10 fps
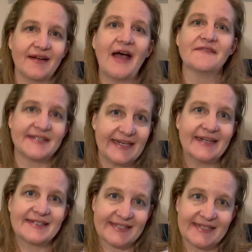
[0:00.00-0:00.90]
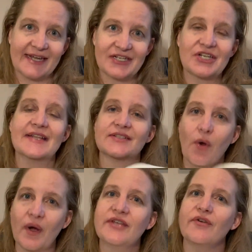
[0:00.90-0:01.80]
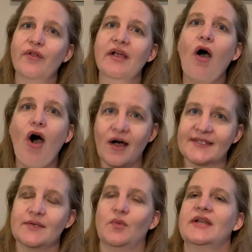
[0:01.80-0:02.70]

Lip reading: I've seen it stitch. It's going to look awesome when